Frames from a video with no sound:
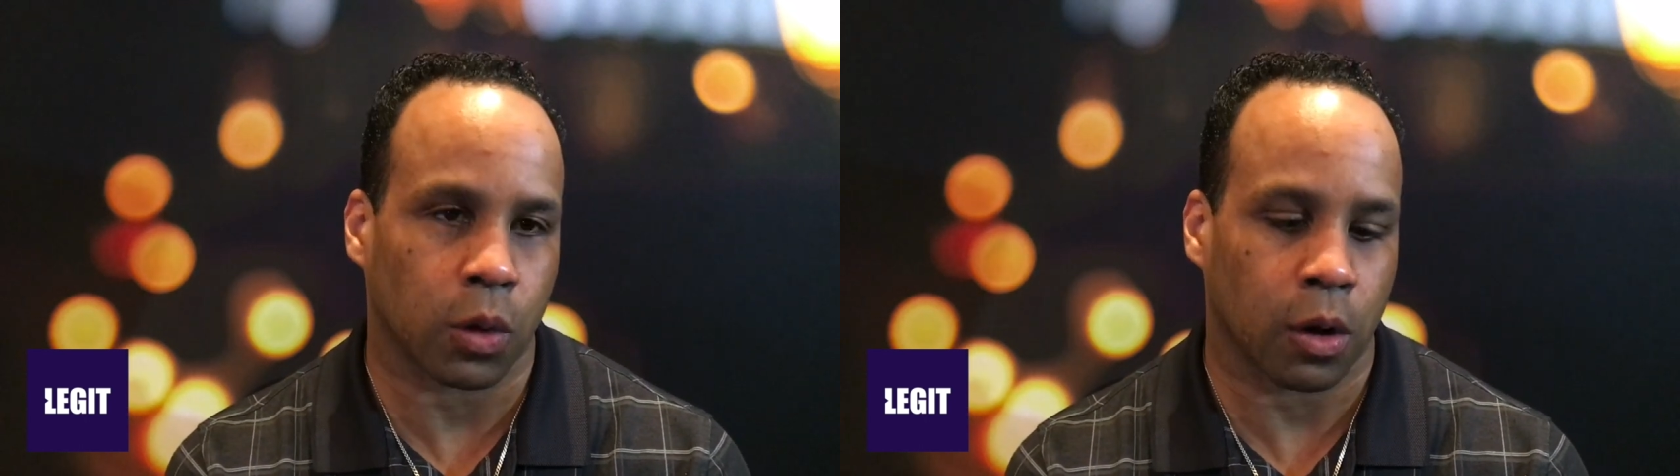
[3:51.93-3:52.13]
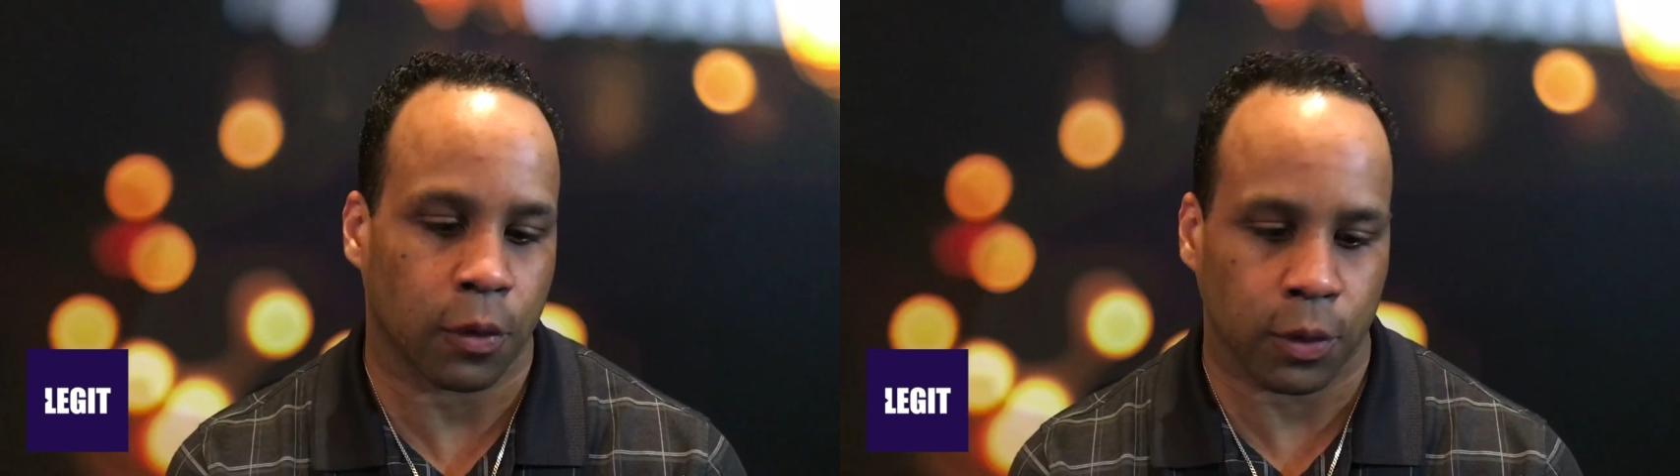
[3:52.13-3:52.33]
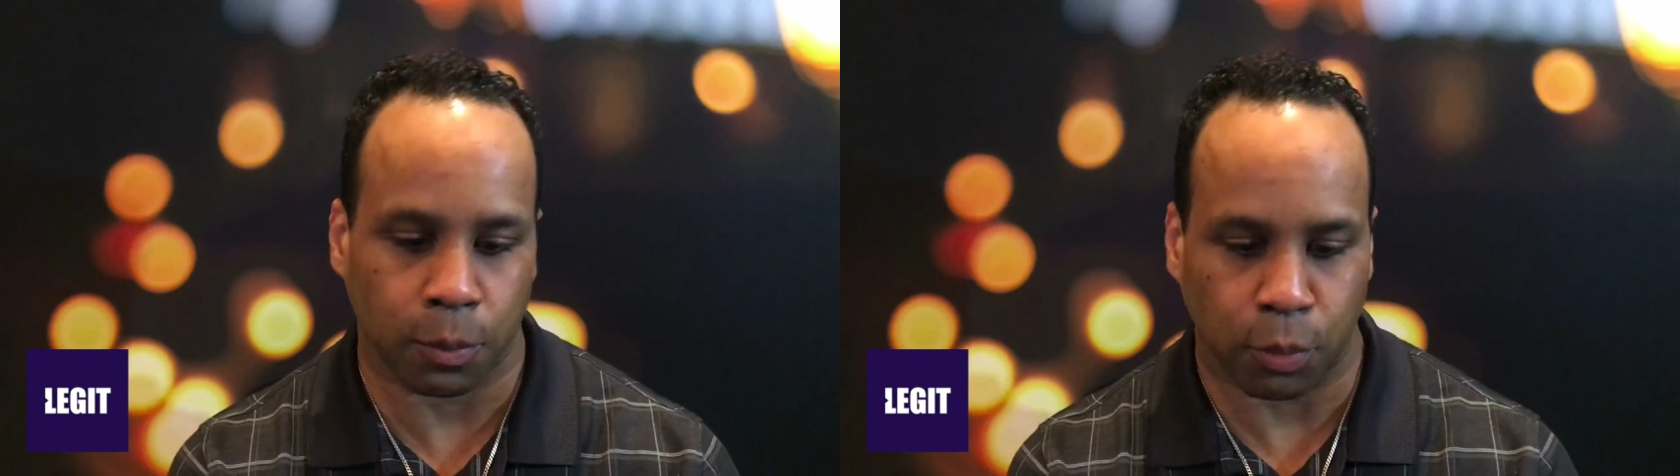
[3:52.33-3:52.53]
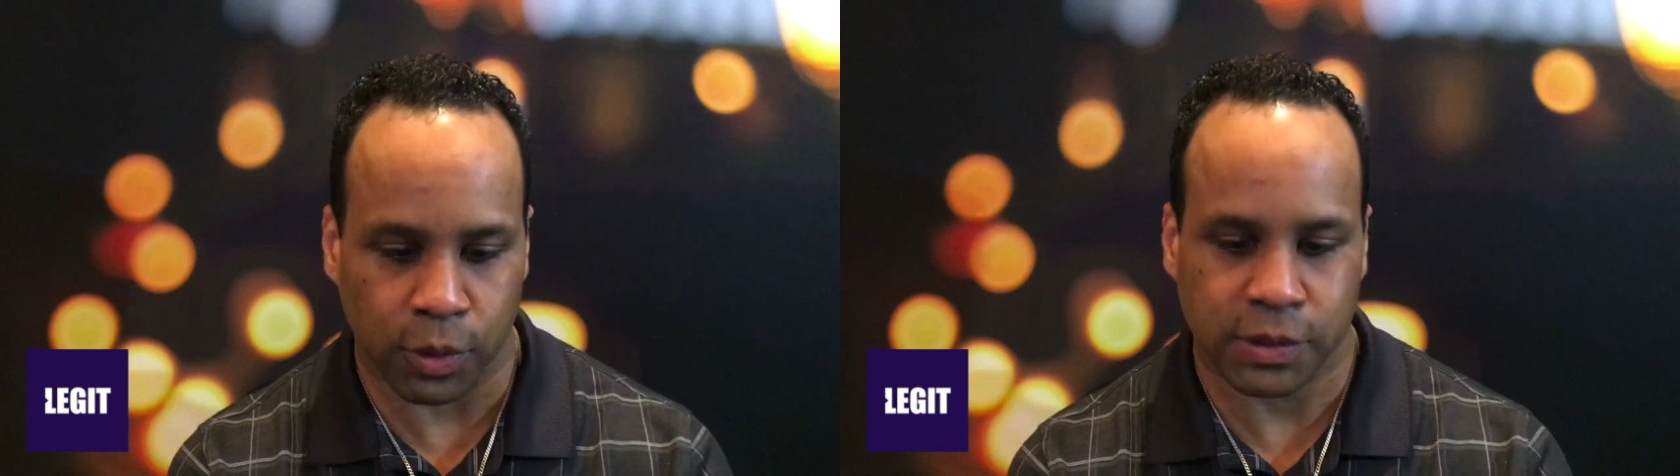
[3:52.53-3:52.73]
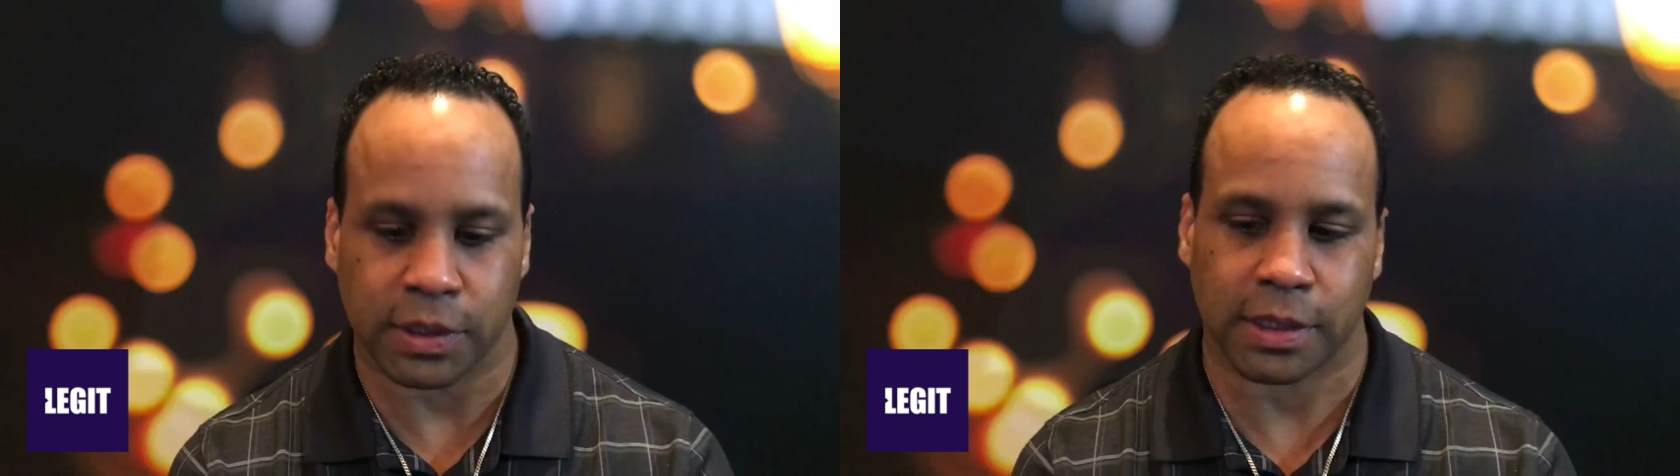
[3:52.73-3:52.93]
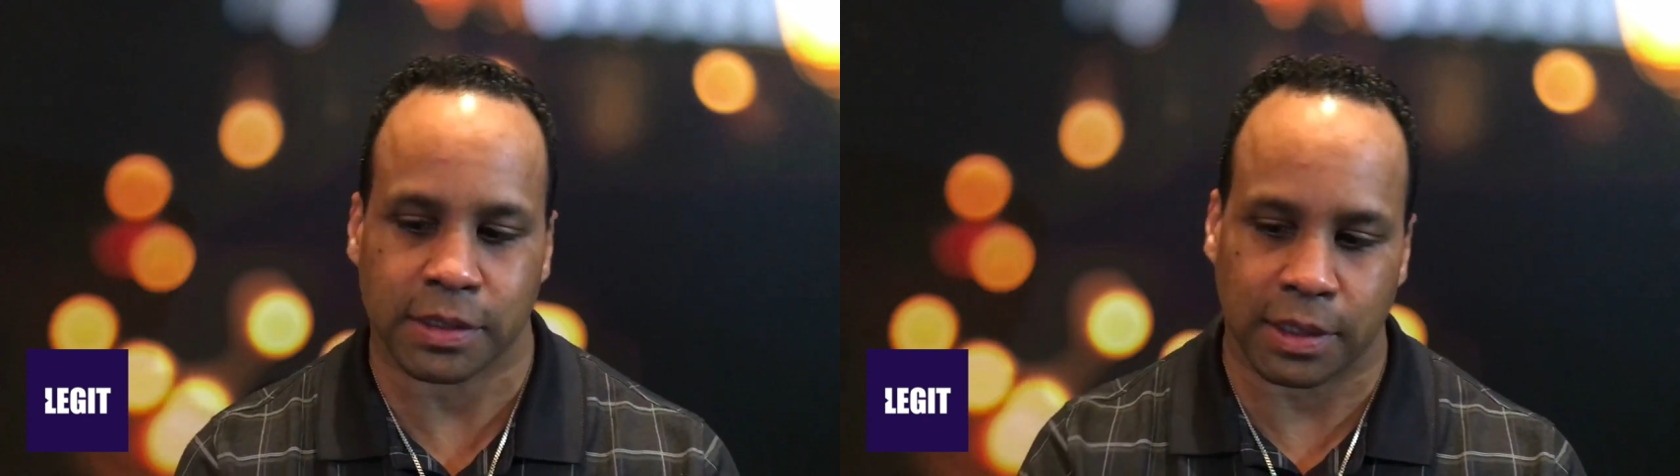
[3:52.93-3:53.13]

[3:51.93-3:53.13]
although Boise isn't